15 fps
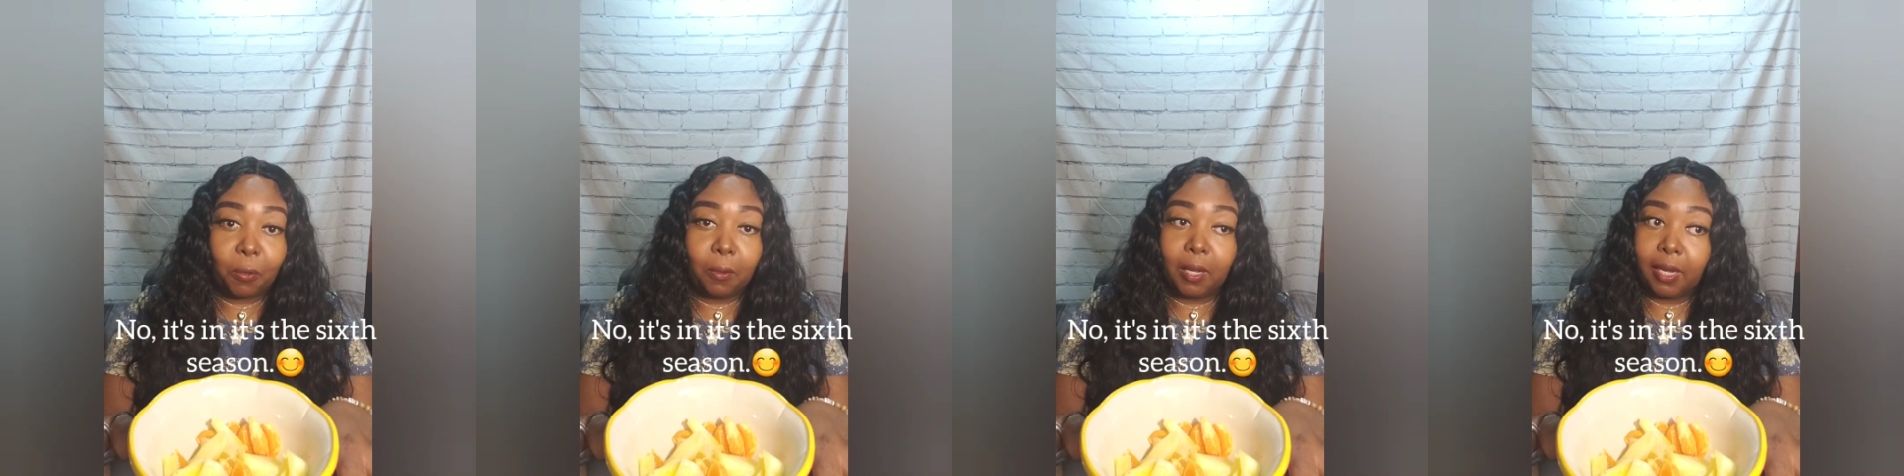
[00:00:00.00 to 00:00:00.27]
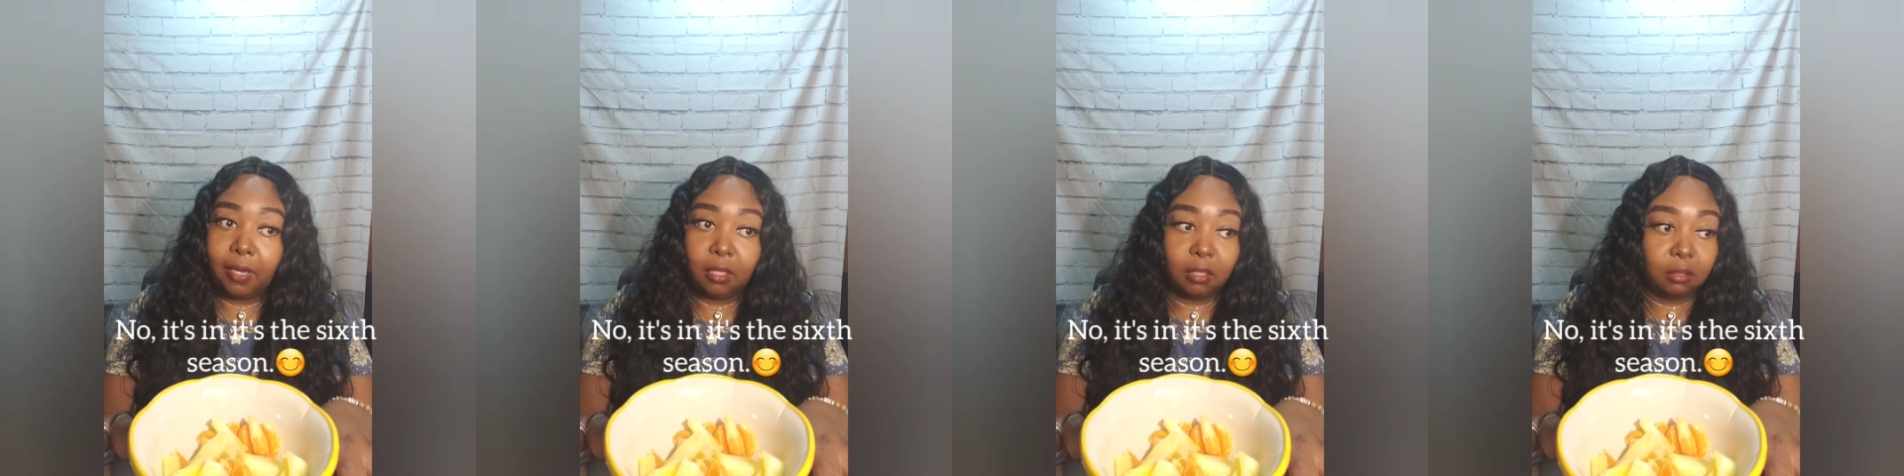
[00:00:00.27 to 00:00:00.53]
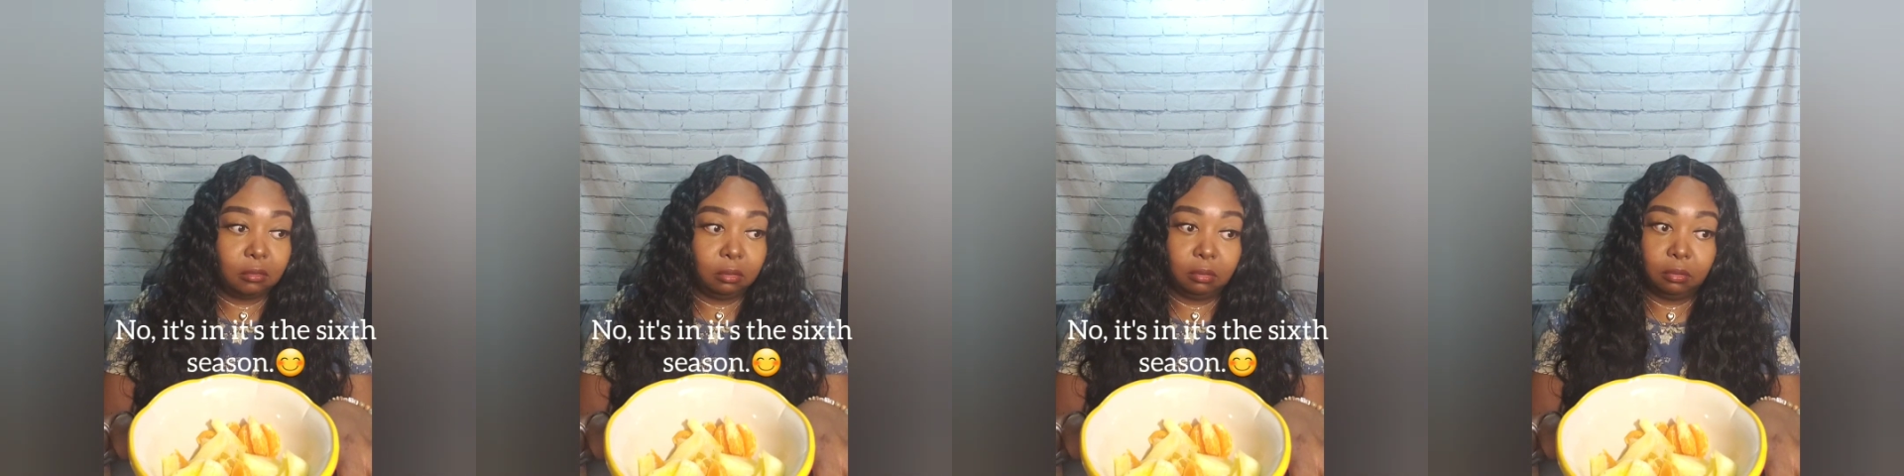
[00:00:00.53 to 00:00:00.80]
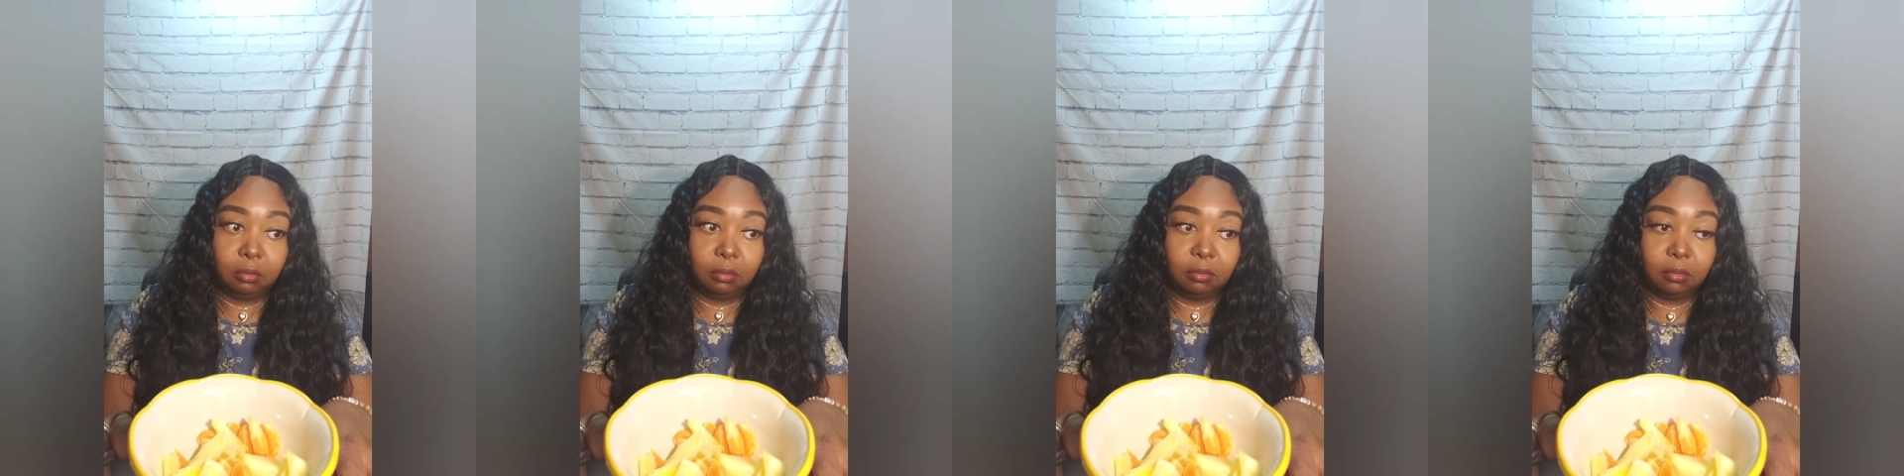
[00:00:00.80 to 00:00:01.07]
Like,
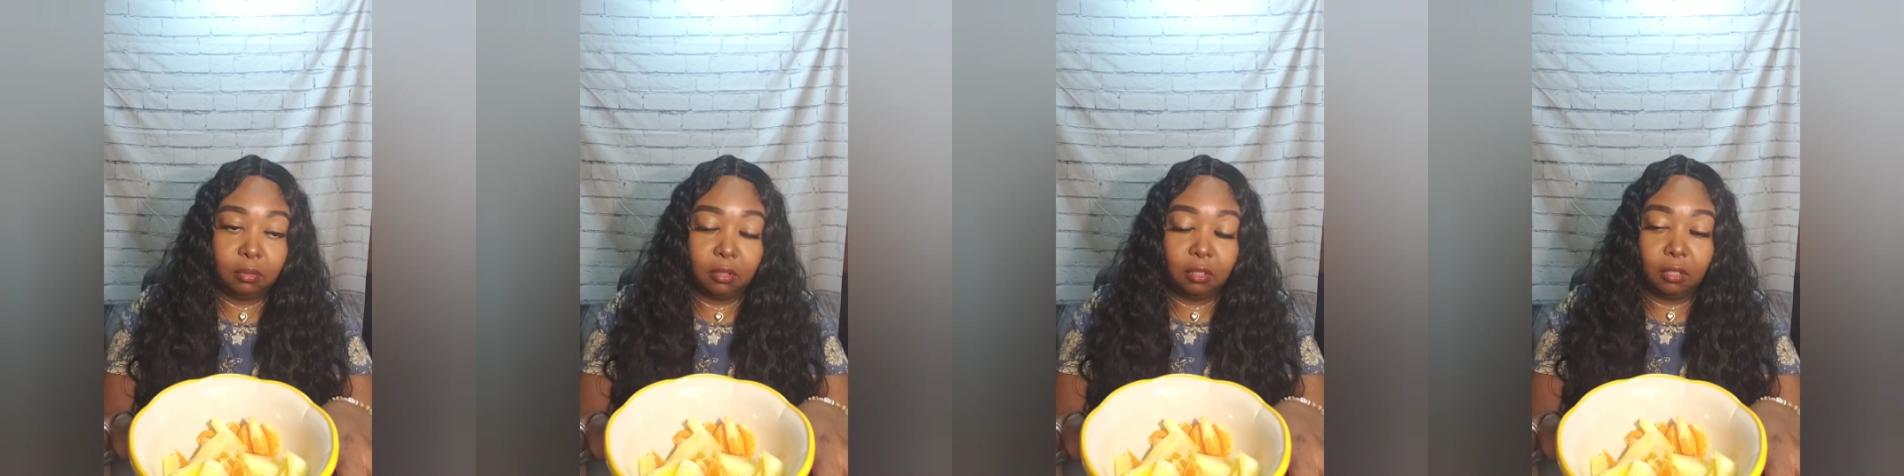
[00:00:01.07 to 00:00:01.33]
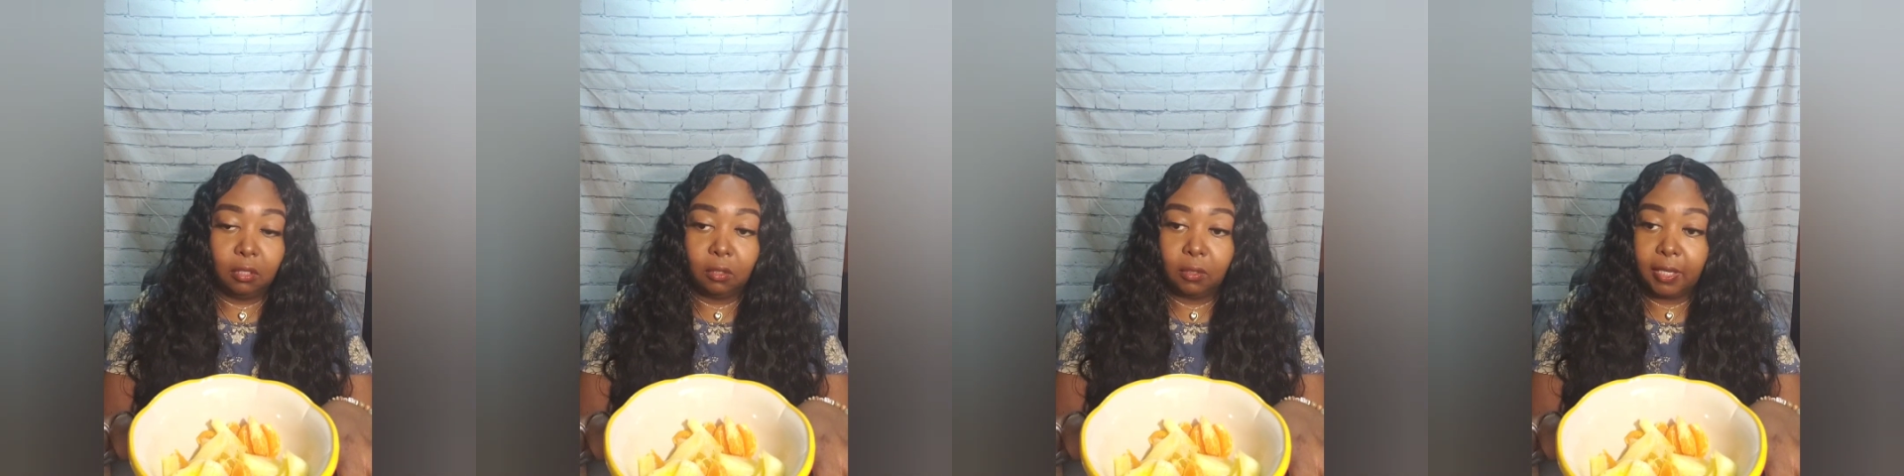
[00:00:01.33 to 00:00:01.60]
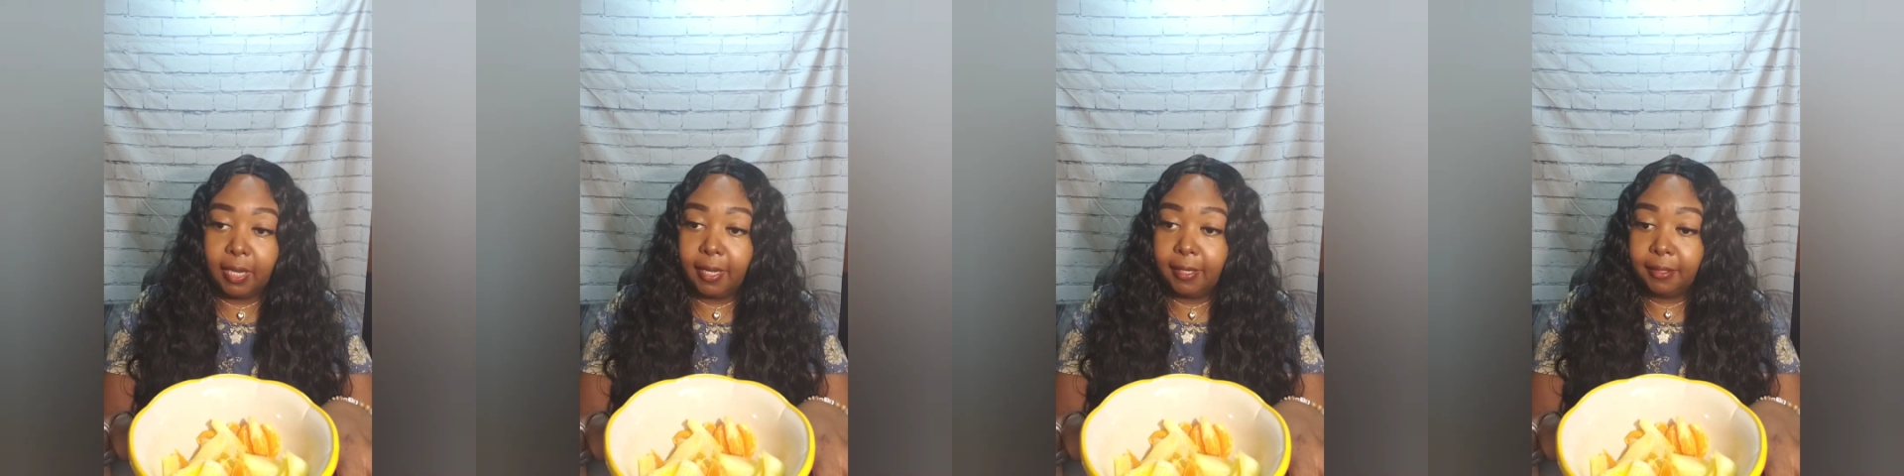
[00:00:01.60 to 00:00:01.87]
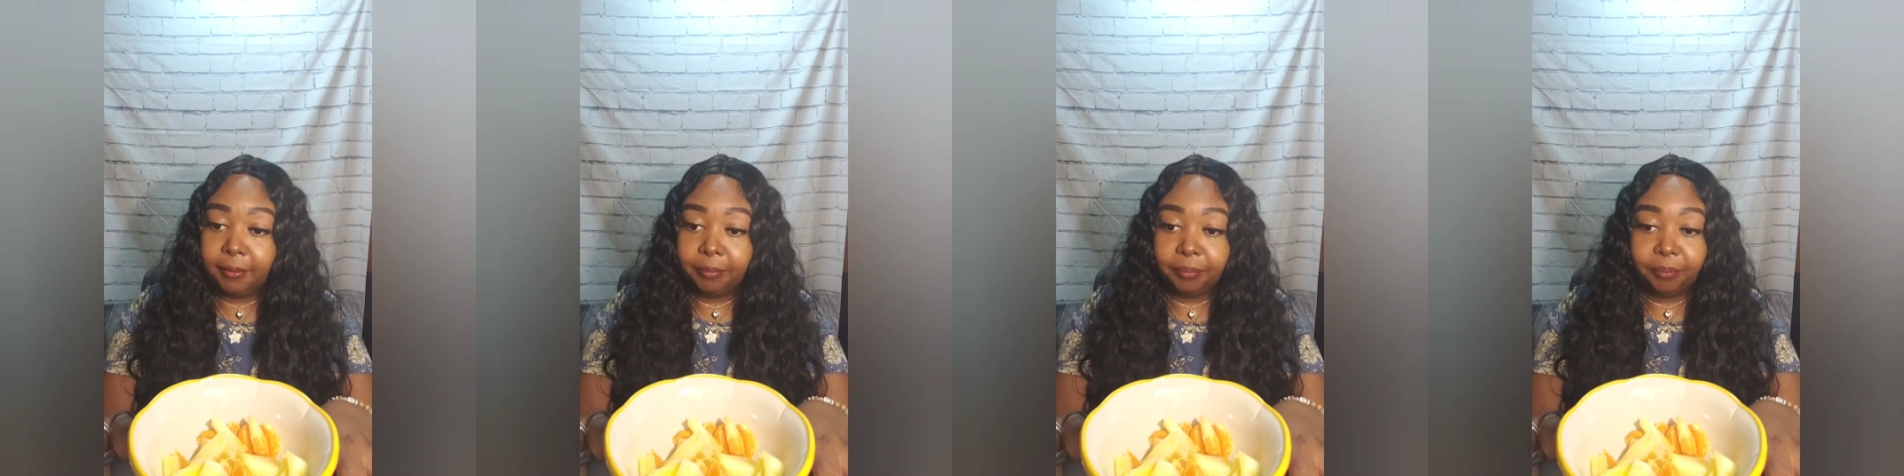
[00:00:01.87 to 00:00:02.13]
whew, okay.